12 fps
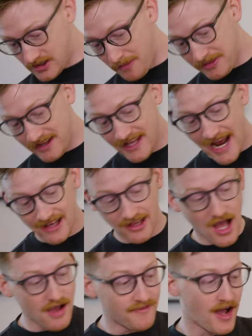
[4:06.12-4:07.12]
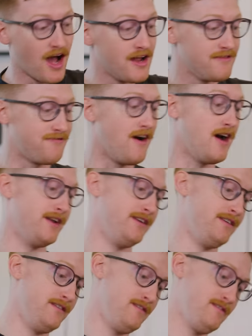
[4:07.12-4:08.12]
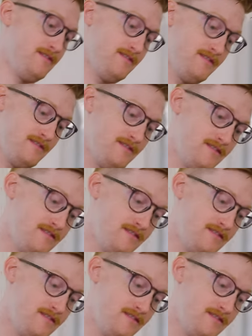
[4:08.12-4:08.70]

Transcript: something that I love unfun. I didn't see it.